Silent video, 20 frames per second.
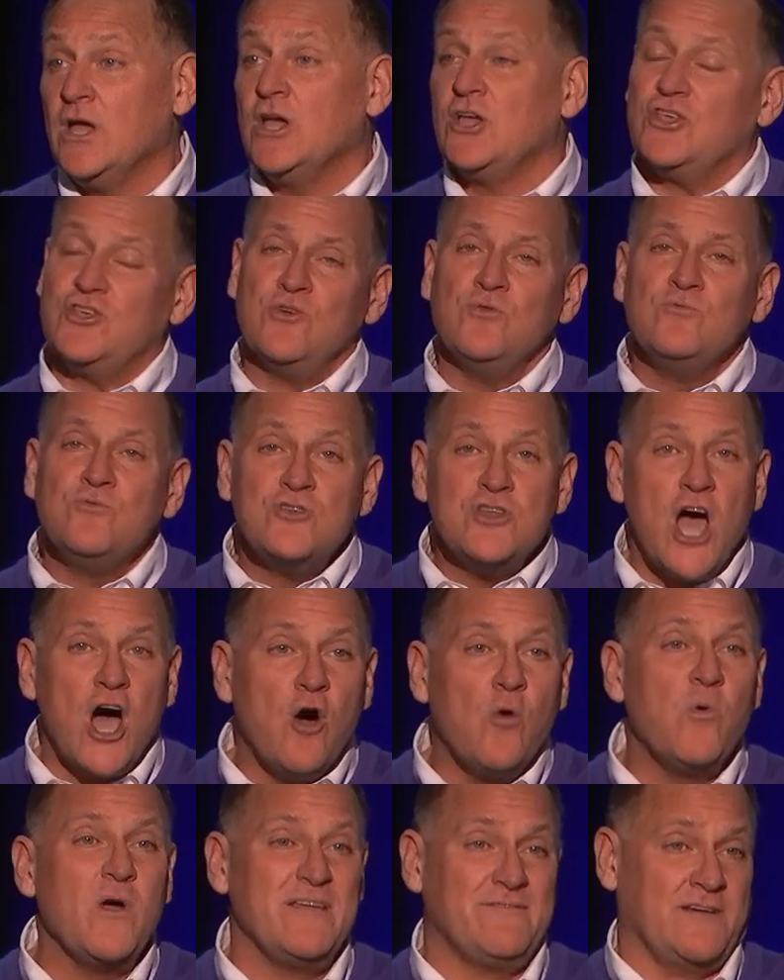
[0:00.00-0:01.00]
You
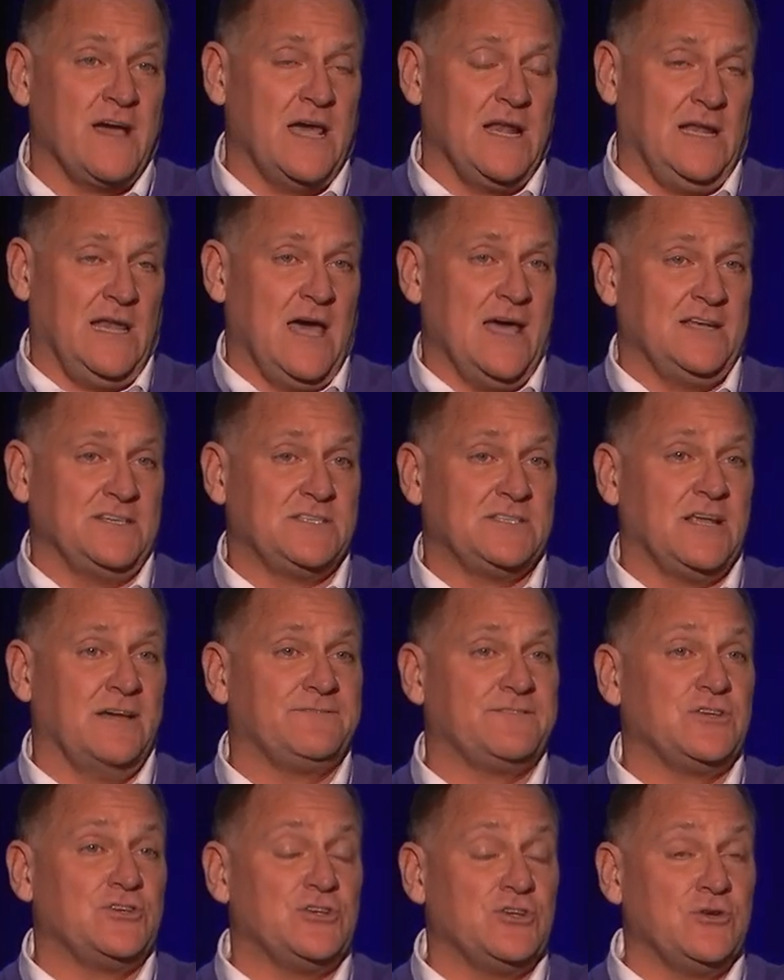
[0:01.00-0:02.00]
know we've got a lot of stuff
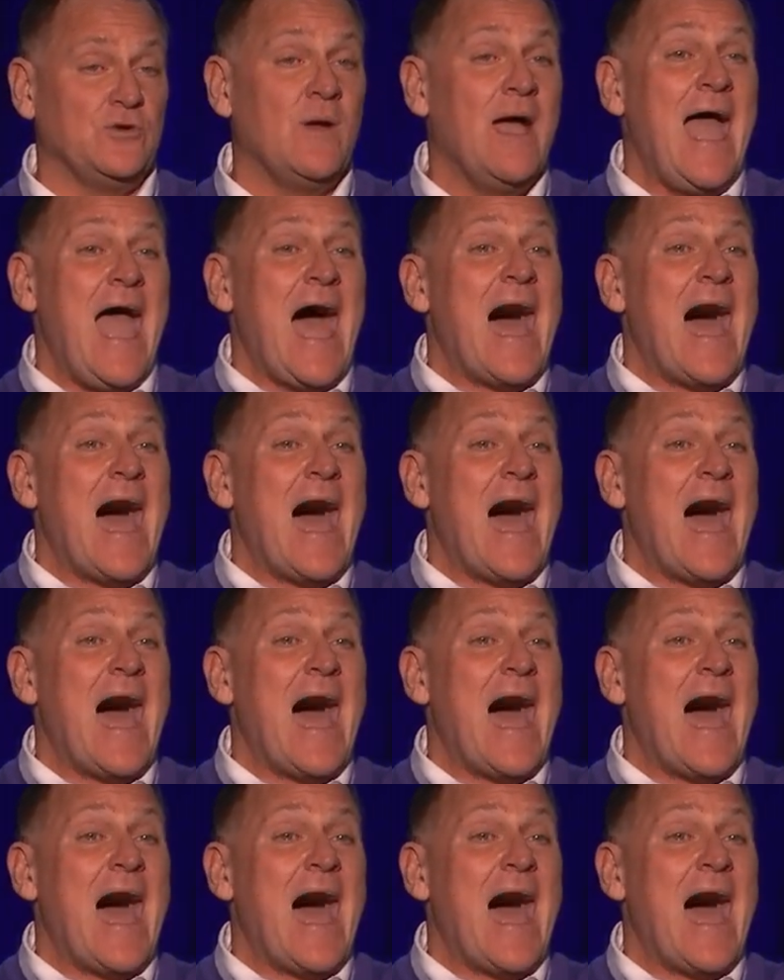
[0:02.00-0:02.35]
to do.